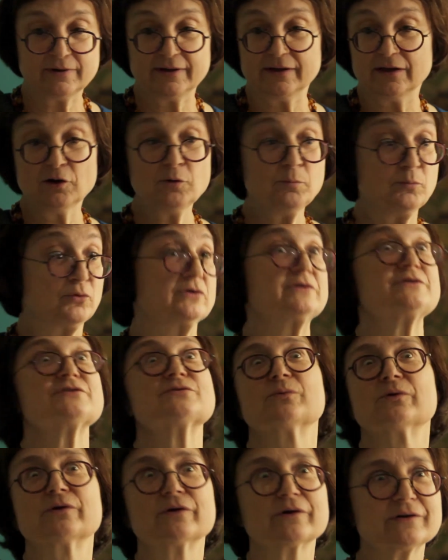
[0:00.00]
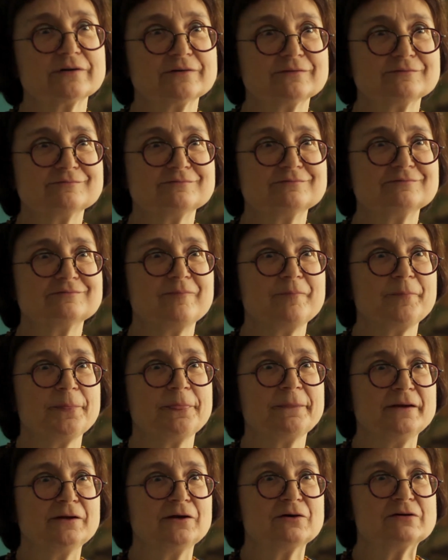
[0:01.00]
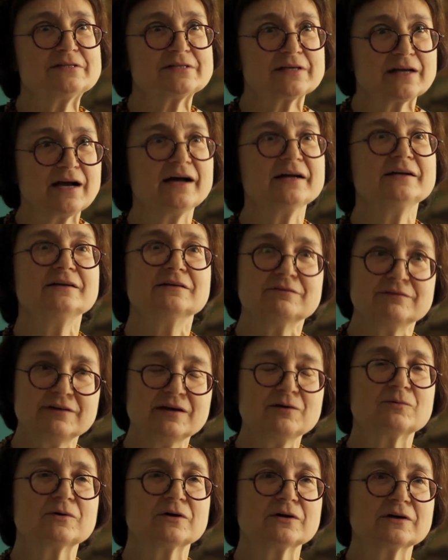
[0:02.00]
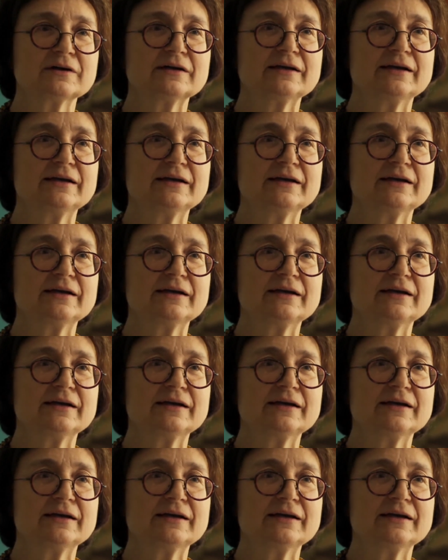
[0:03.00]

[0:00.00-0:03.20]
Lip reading: airports work. It's a kind of network,